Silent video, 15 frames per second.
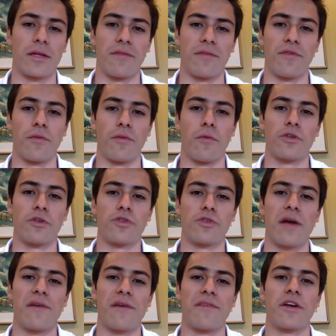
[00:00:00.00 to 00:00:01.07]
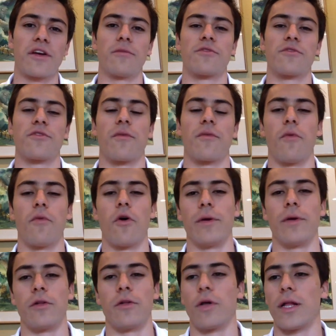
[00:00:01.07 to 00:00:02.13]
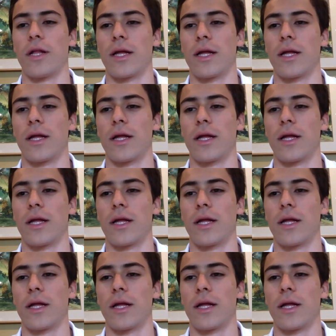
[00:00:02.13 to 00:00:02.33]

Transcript: if most traffic comes from mobile, well,